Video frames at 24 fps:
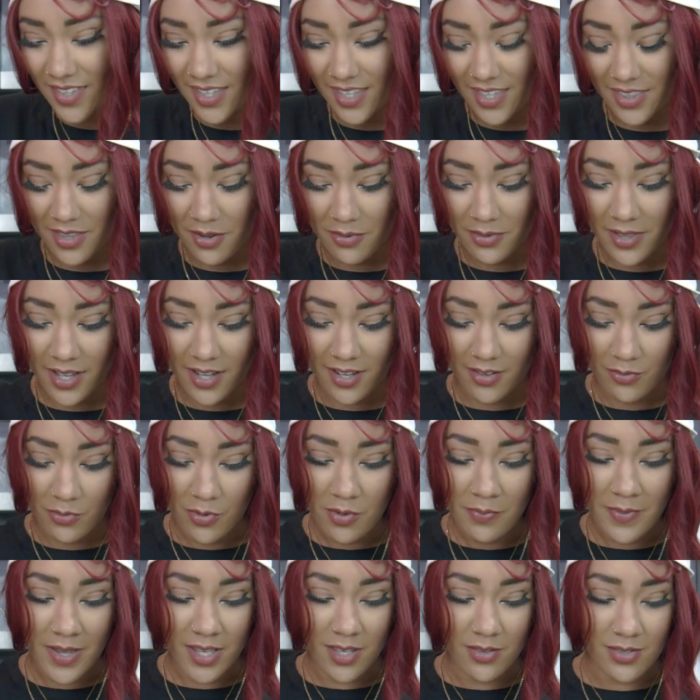And they were like,
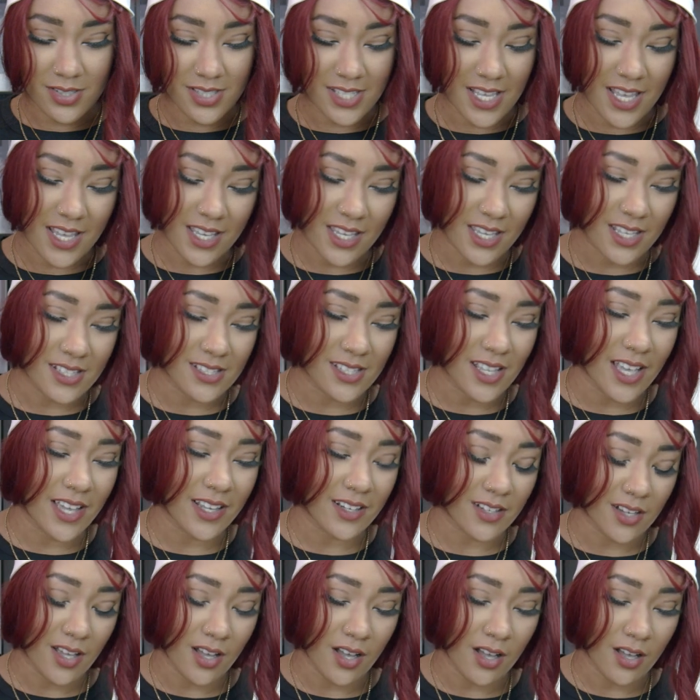we'll make you a steak. And he's
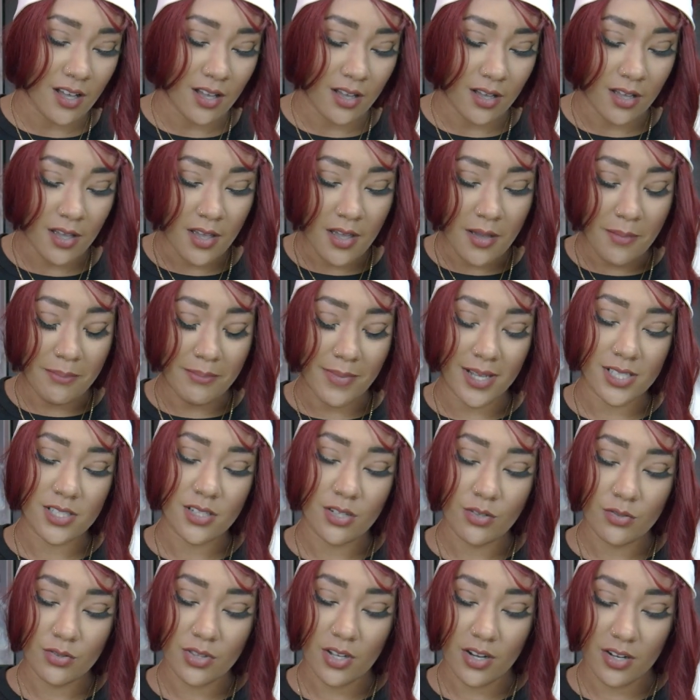like, nah, my
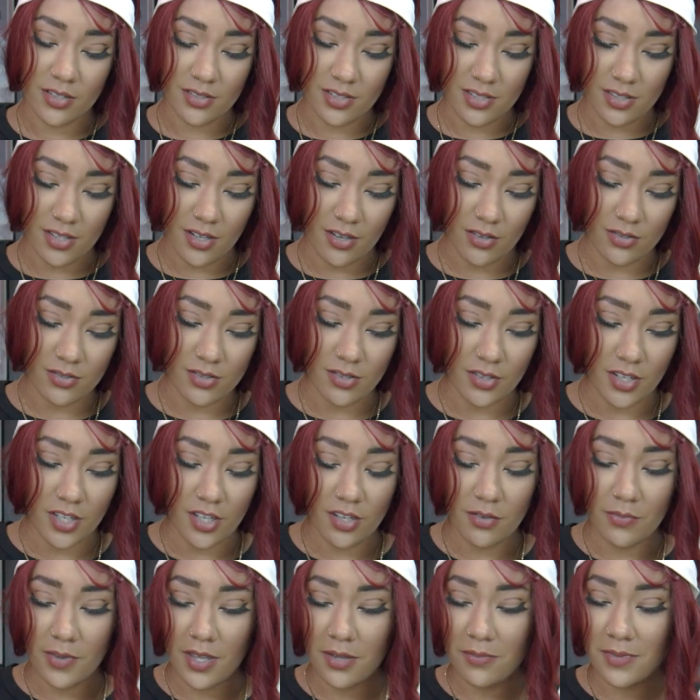tooth hurts though, so
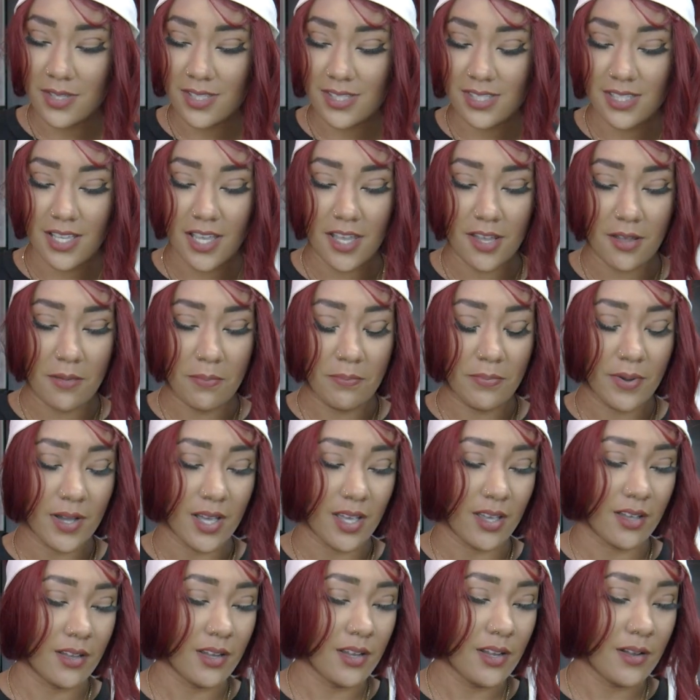can you make me a steak,
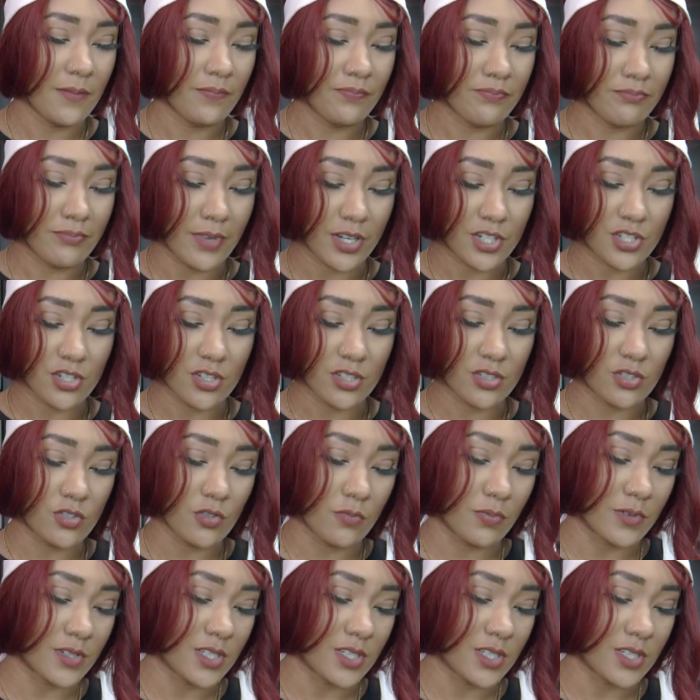but make sure it's super